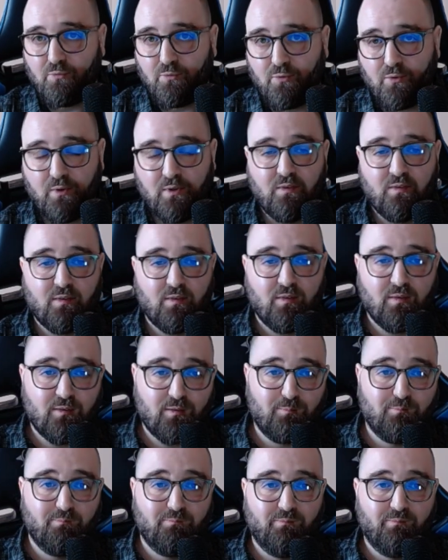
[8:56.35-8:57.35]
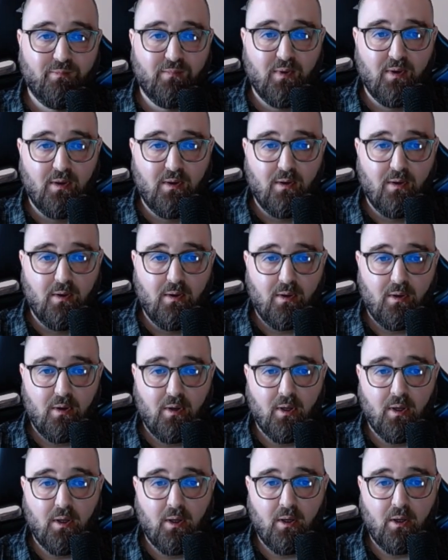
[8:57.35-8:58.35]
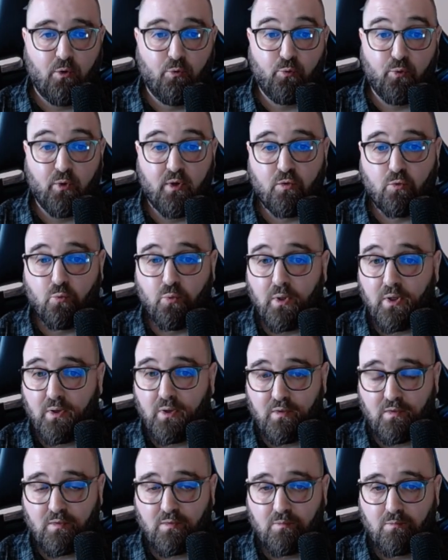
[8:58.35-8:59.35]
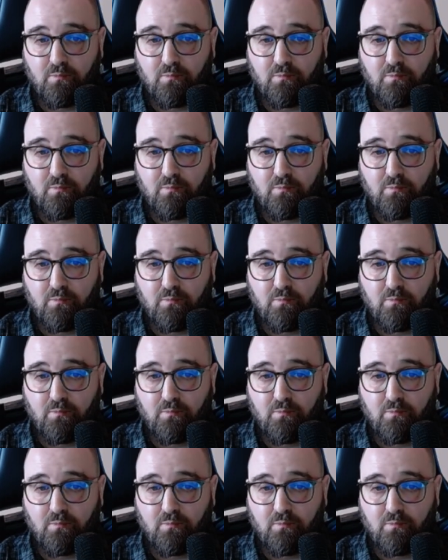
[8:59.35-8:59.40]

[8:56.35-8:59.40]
for instance, phrase queries,